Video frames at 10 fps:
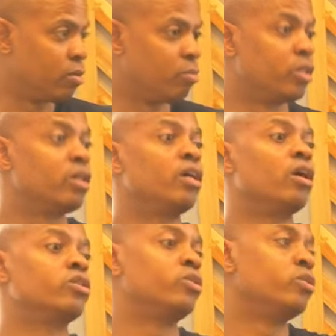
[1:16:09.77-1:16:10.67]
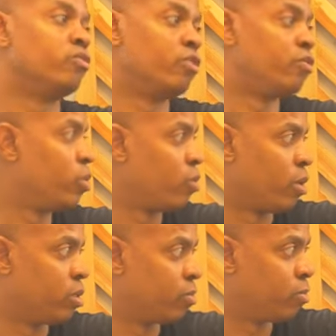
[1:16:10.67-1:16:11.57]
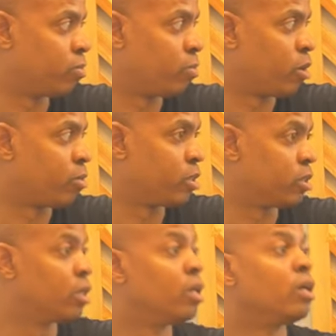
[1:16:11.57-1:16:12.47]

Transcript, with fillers: but then they also use it for funerary purposes.